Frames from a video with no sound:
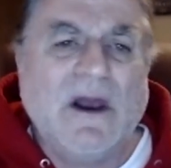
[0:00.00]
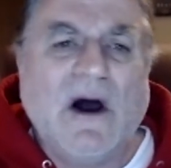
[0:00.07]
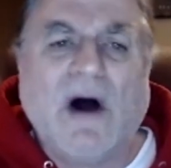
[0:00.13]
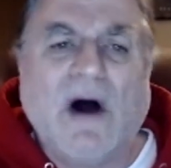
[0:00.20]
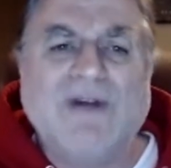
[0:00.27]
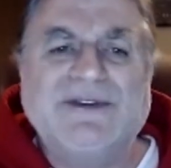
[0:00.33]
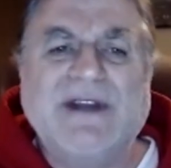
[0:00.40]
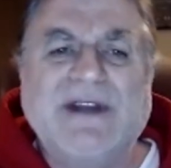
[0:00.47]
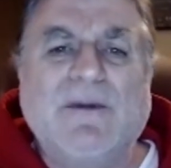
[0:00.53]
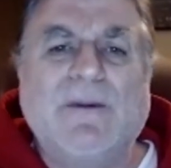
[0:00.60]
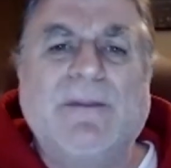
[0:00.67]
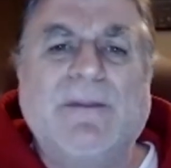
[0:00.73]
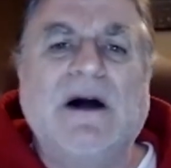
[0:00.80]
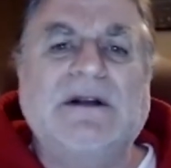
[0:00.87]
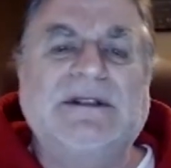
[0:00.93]
all double
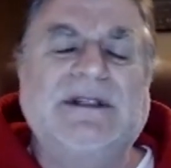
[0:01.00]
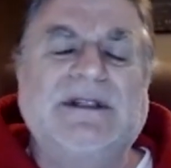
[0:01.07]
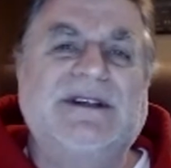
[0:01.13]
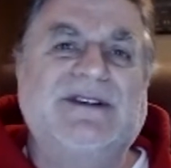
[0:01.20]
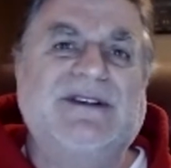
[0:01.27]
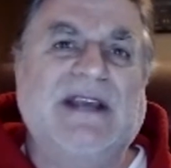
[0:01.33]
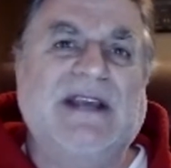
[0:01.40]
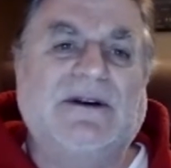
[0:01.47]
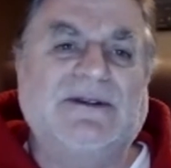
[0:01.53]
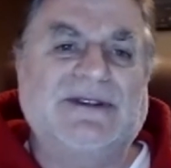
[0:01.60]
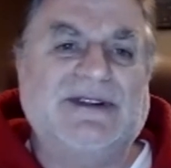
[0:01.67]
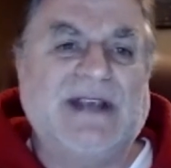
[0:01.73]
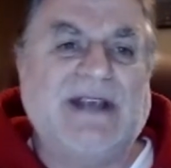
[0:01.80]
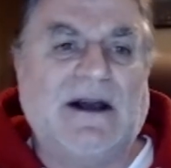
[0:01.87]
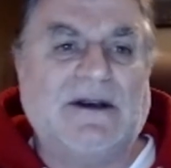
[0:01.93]
bunked into single
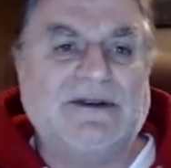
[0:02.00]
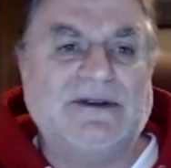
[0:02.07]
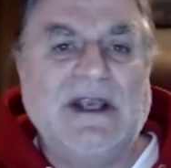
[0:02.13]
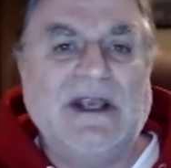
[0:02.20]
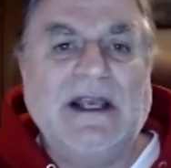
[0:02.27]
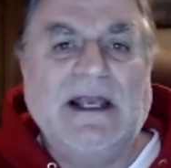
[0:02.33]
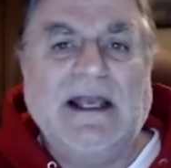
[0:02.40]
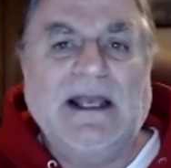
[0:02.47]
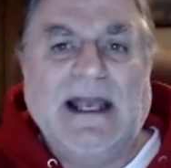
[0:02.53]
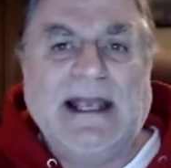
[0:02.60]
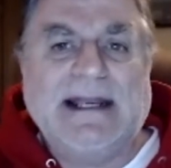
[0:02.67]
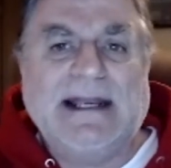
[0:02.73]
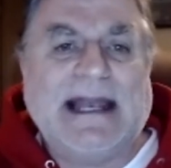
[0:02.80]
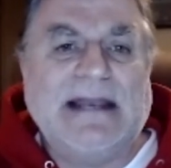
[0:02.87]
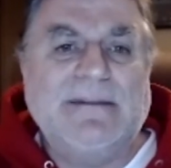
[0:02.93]
cells,
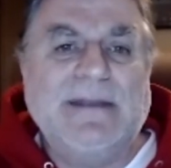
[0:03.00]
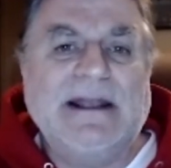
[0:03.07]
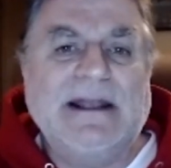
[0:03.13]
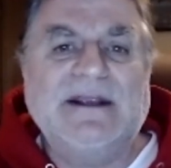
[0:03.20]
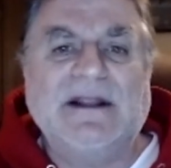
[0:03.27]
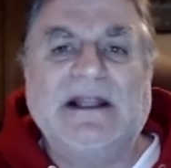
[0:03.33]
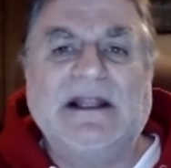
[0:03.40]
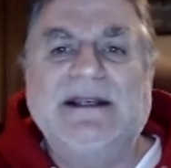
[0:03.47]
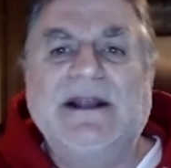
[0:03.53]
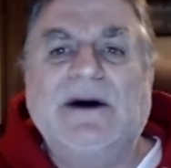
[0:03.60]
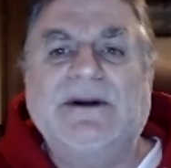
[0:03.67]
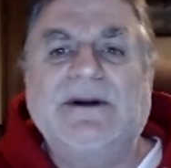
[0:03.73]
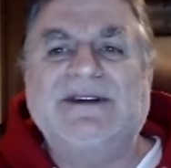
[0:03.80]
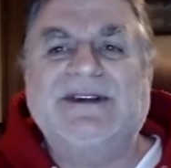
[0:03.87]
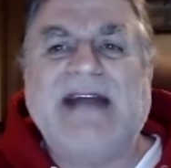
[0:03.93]
and I immediately
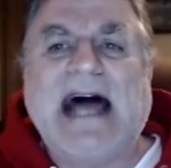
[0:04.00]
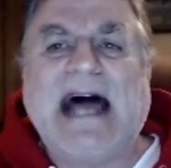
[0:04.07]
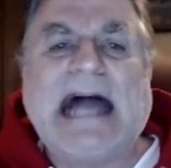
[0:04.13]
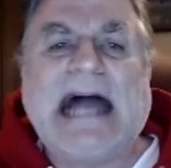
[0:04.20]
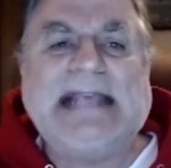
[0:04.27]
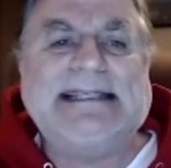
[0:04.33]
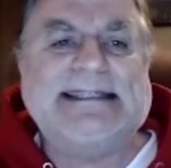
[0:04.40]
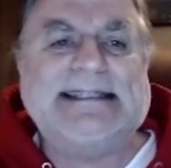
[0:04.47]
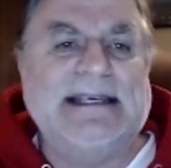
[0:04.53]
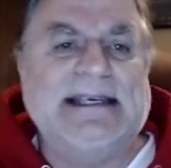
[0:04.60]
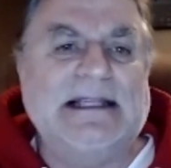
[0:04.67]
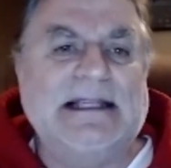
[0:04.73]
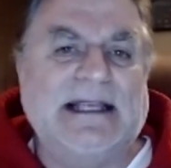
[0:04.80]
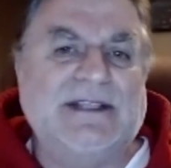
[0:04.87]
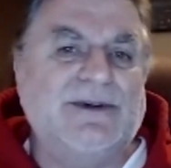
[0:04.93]
noticed the high
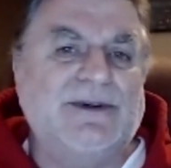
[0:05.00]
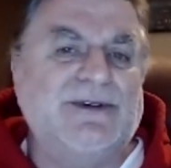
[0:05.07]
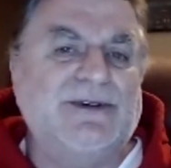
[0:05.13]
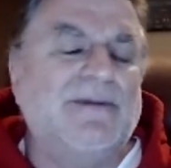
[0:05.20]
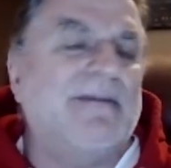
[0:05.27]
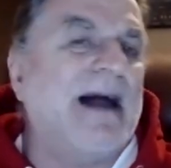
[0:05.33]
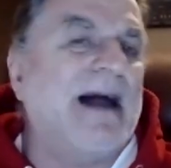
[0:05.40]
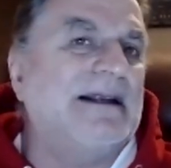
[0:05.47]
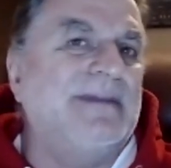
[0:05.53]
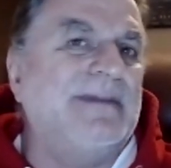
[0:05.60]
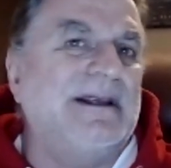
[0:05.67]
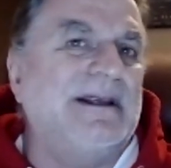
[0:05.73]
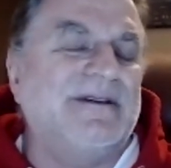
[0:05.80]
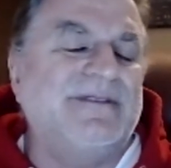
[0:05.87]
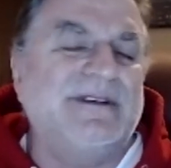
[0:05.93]
ceilings, which reminded
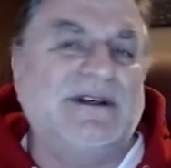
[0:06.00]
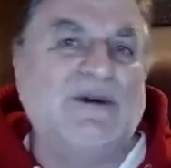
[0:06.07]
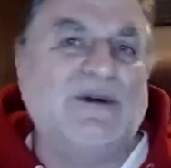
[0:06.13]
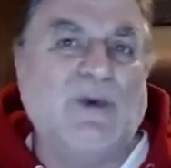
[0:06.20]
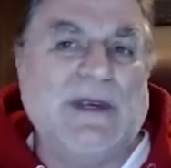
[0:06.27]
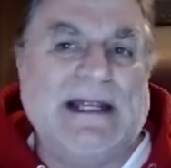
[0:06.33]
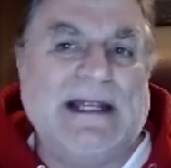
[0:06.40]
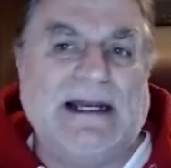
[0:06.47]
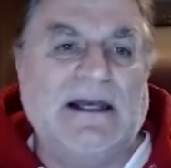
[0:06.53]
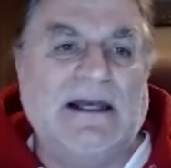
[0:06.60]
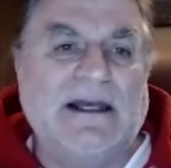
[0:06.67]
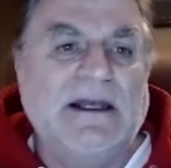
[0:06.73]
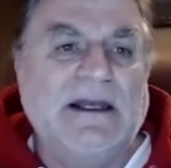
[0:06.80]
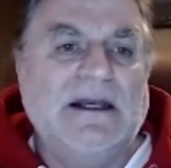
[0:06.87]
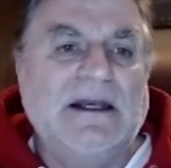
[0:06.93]
me of an arena.
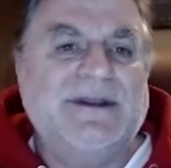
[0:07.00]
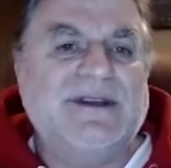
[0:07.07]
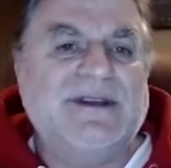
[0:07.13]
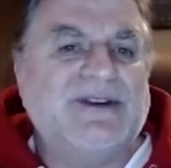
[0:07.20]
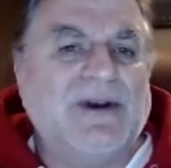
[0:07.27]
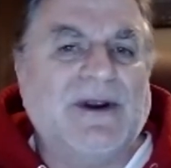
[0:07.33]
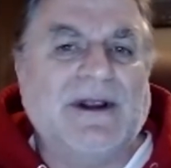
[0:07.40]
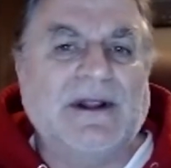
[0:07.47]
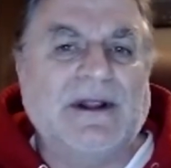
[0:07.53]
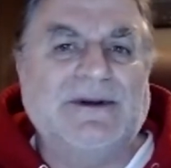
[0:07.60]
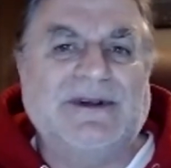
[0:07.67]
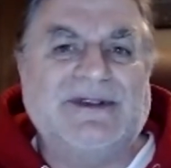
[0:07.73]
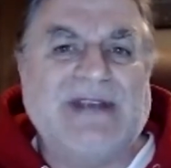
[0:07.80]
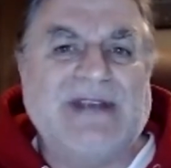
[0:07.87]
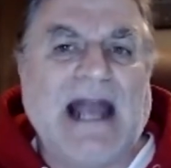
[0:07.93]
The circular
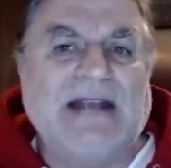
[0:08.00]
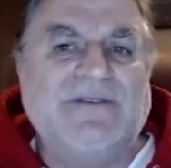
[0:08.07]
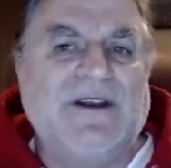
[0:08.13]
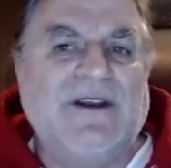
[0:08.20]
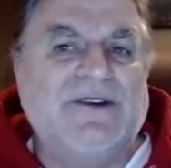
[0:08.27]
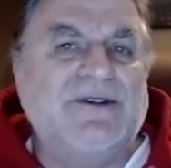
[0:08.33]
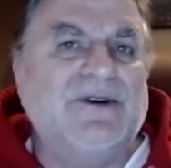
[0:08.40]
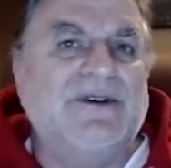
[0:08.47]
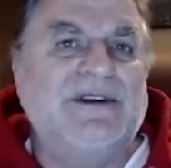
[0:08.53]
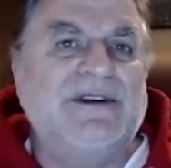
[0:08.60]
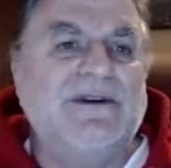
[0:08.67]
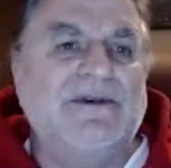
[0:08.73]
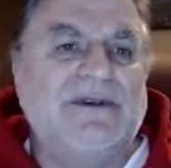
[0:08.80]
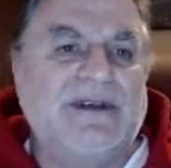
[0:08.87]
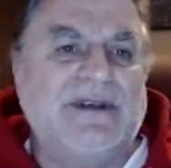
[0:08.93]
design featured
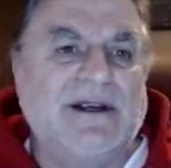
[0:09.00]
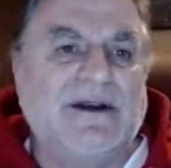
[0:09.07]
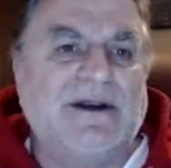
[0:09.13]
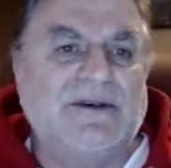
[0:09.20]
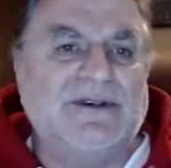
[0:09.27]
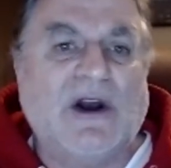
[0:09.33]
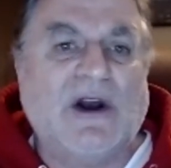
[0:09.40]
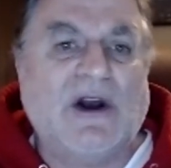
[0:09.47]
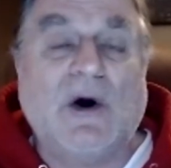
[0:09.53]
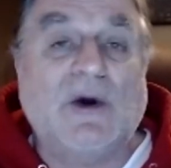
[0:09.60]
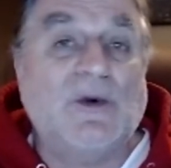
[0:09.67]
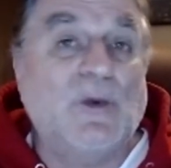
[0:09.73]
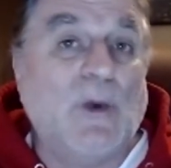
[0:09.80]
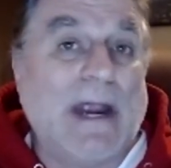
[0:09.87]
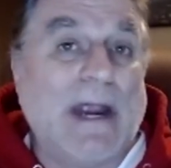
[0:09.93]
two tiers
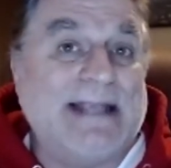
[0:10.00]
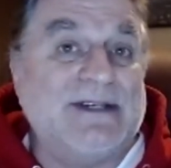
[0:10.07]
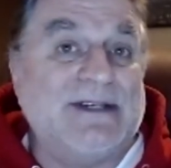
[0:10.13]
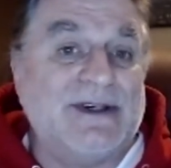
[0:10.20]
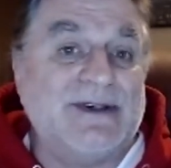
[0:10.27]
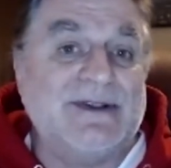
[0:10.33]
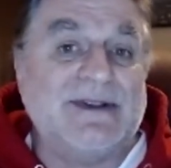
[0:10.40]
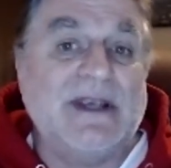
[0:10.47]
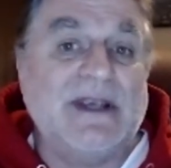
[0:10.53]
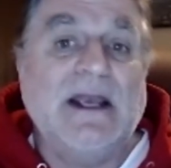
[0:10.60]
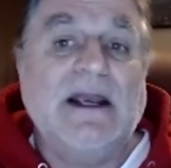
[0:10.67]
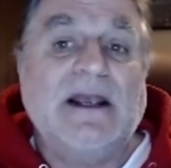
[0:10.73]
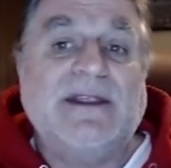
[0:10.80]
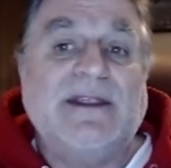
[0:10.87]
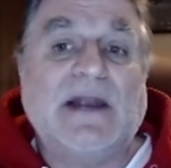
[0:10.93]
called ranges
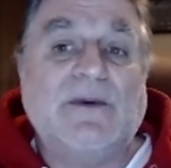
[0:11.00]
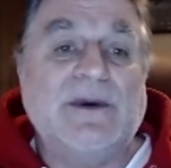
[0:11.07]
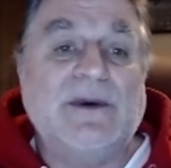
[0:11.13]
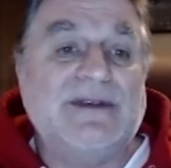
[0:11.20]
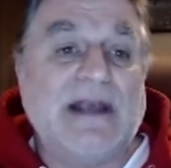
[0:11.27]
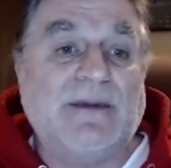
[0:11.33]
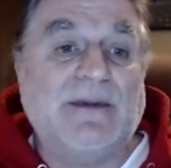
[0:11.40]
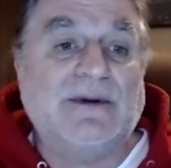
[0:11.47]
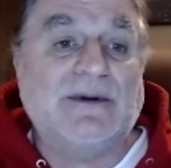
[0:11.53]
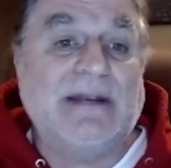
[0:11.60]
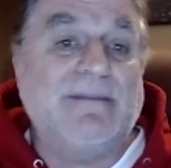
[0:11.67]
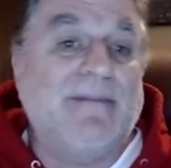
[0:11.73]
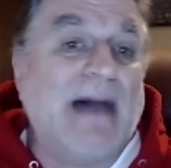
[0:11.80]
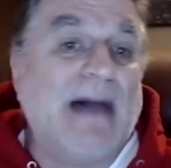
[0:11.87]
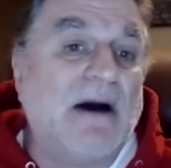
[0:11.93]
that resembled a
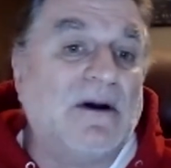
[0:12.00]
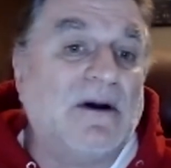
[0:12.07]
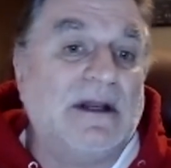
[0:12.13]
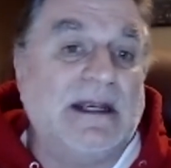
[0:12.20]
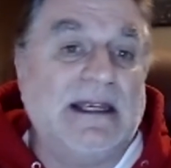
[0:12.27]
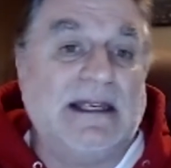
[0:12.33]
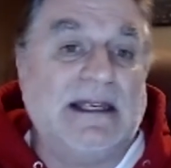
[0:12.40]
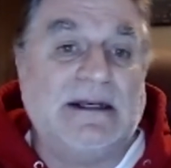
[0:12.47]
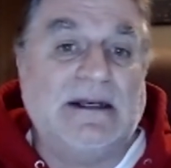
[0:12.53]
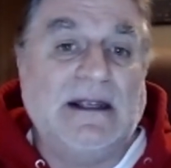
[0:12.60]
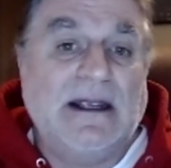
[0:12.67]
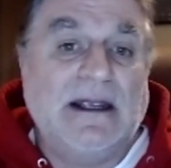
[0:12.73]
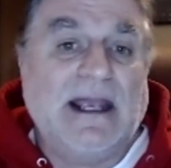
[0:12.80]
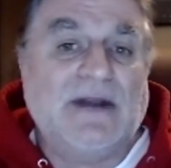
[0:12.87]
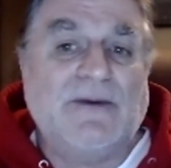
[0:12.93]
balcony and,
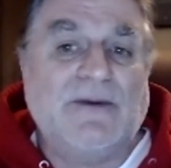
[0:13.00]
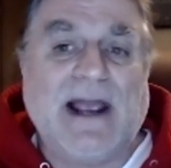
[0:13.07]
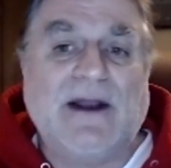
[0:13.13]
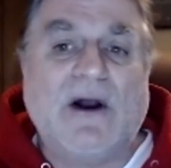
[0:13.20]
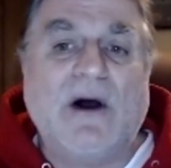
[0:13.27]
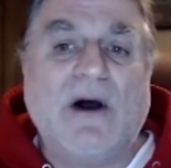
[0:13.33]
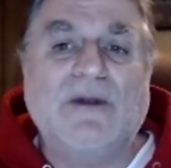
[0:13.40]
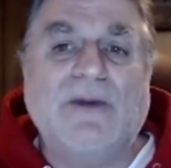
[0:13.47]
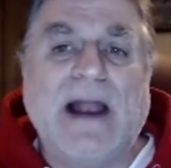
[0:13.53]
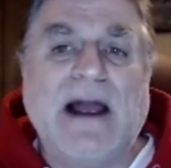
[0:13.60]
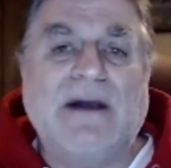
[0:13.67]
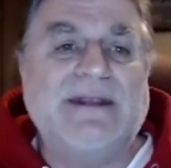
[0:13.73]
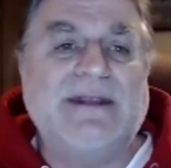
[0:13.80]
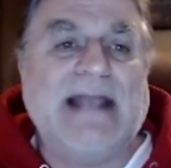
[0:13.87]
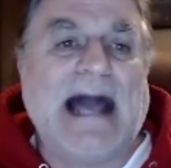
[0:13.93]
and ran all
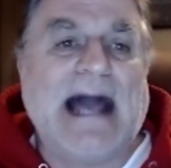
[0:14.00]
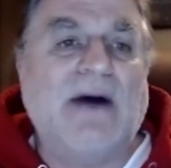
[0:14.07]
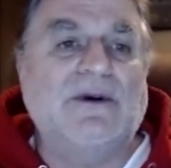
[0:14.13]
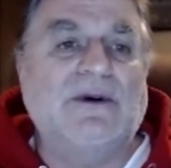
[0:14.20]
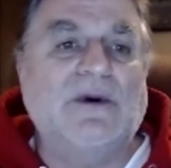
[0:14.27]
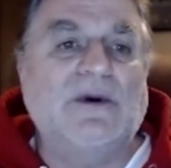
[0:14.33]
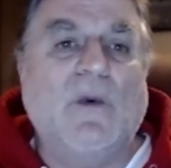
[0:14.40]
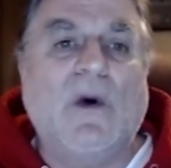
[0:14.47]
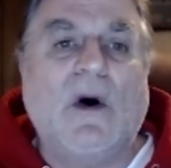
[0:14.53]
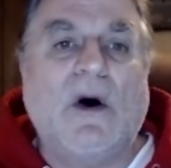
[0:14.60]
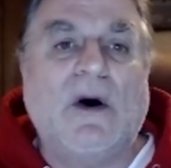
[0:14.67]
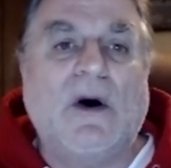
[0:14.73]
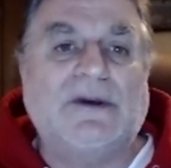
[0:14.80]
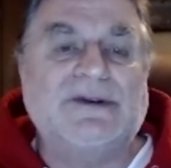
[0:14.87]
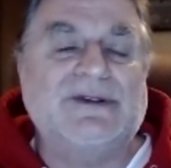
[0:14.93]
around the outer
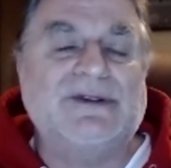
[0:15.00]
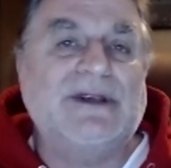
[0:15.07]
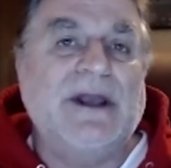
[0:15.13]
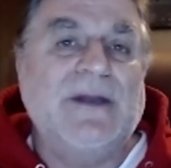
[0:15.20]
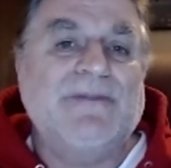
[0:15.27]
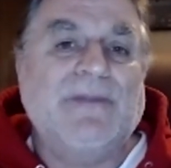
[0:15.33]
walls.